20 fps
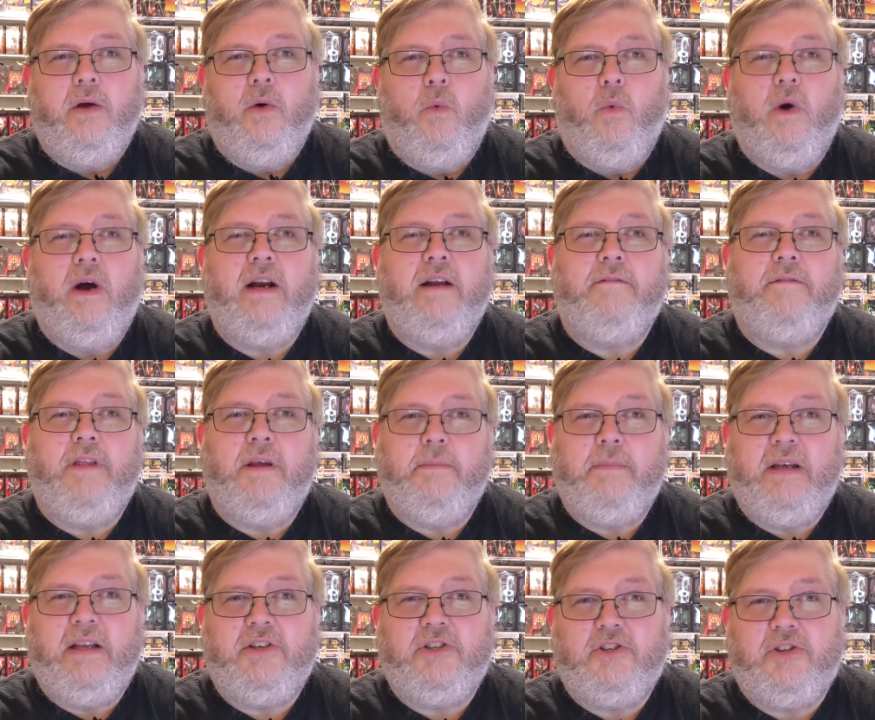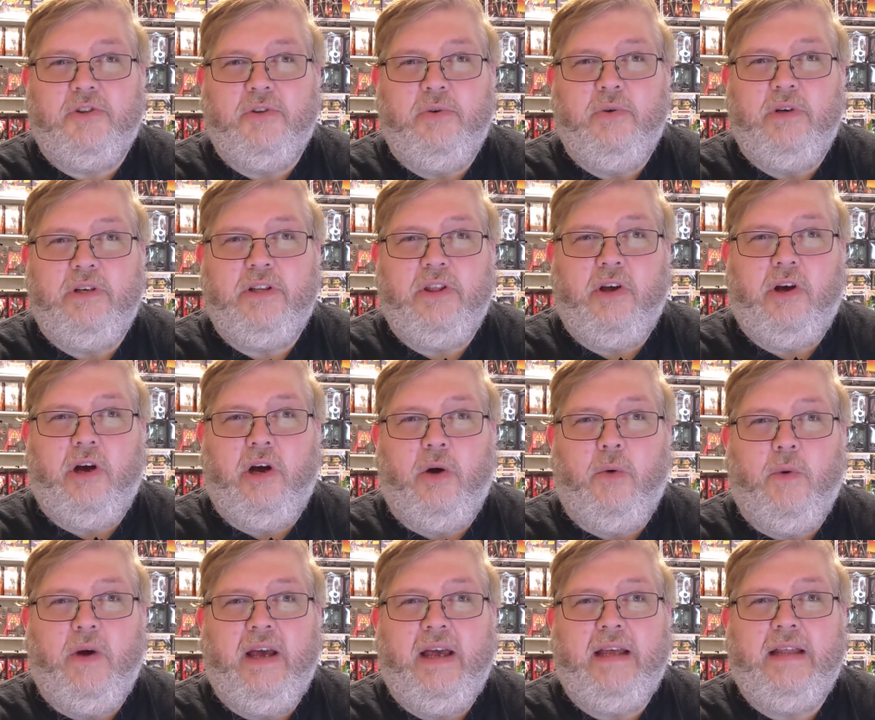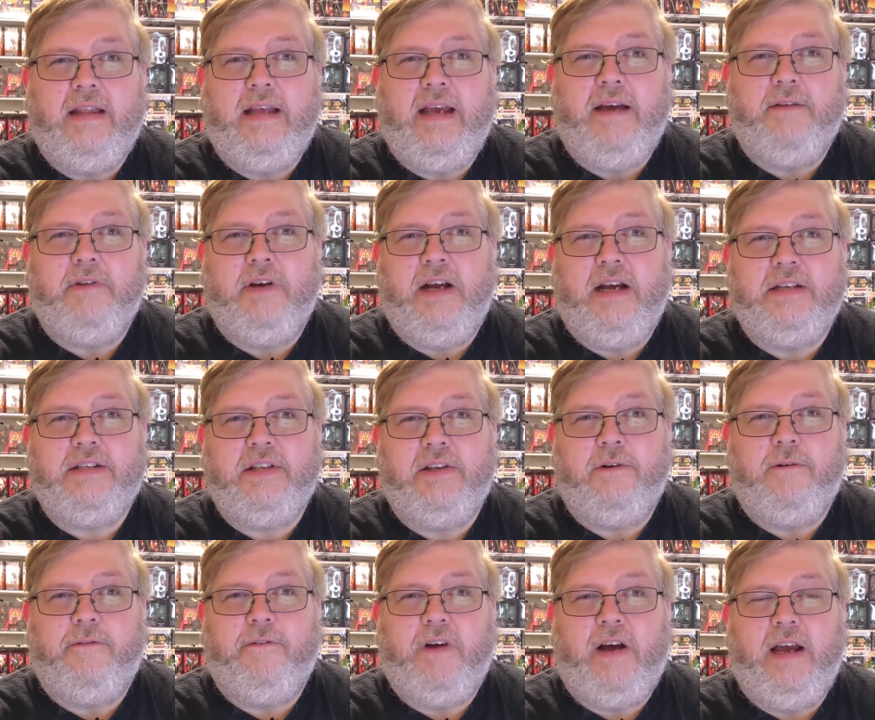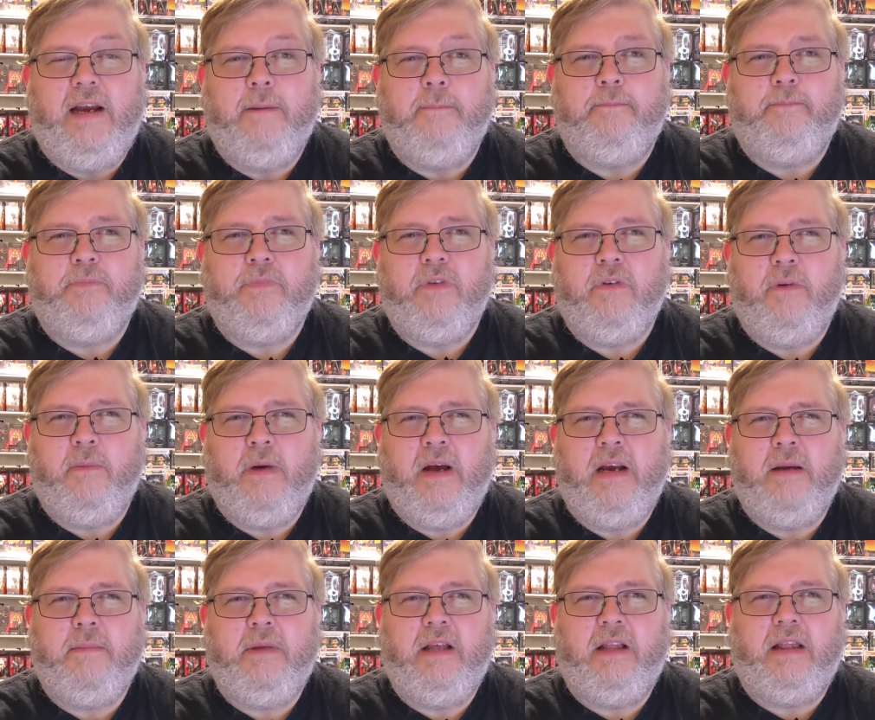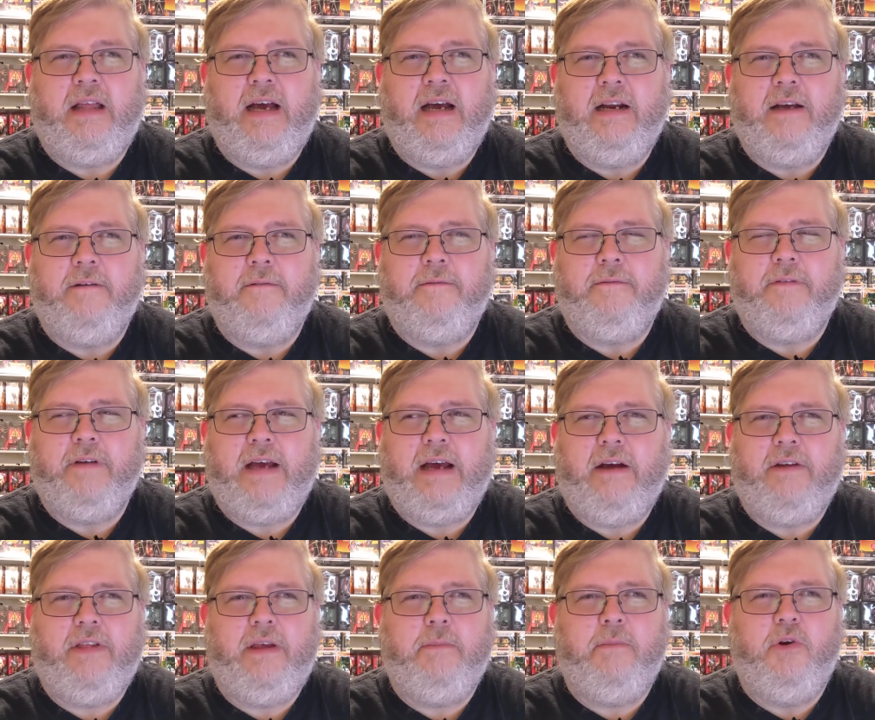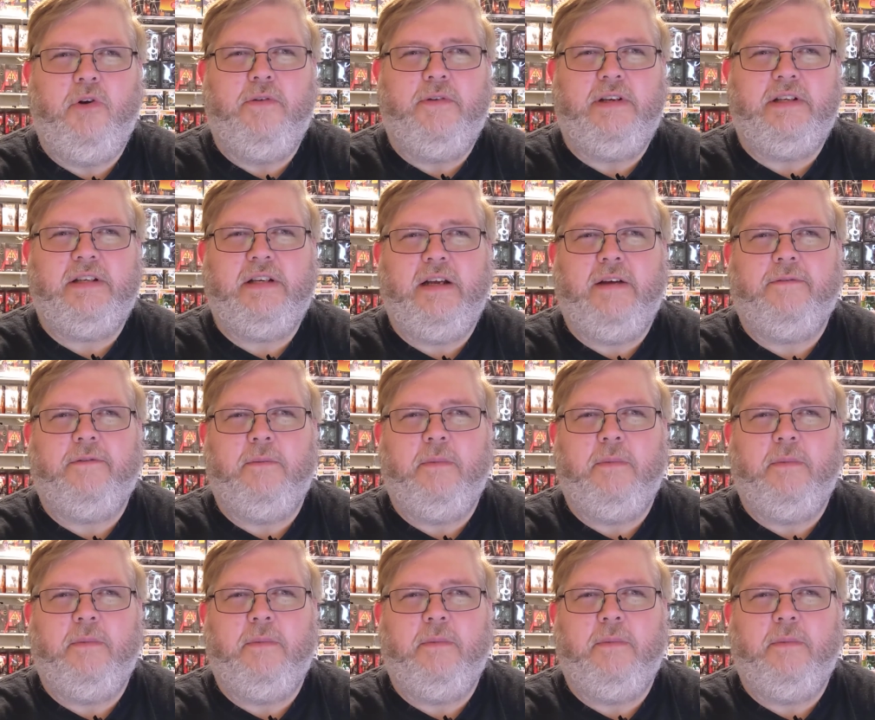One of them gets through into the hallway, and they have a nice little fight. Reminded me a lot of how they move and stuff.